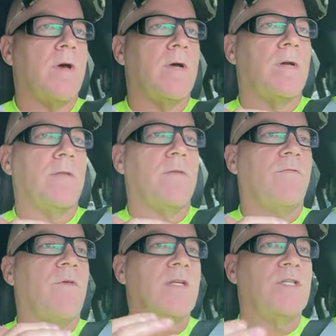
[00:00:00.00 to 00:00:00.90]
uh, the
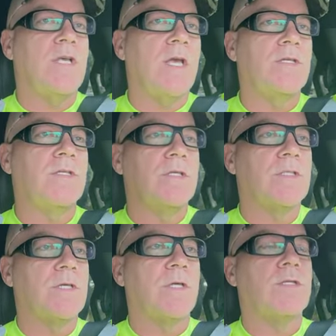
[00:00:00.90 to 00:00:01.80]
vegetation
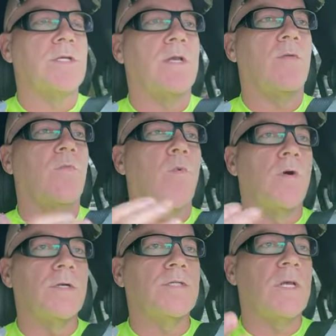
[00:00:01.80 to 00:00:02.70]
is such that it
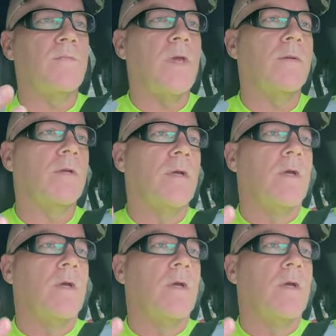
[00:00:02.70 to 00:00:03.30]
warrants a big